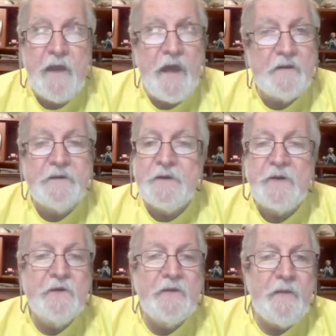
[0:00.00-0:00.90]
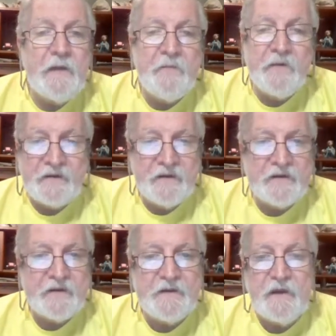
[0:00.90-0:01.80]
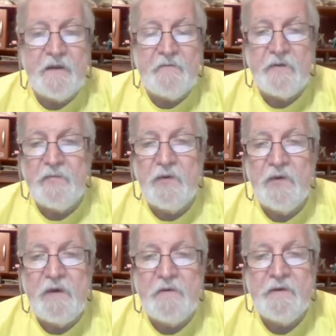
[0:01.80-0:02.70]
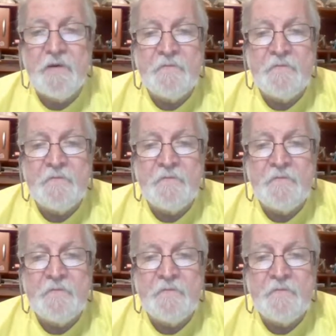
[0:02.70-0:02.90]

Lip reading: ads in the newspapers, things like that for programs.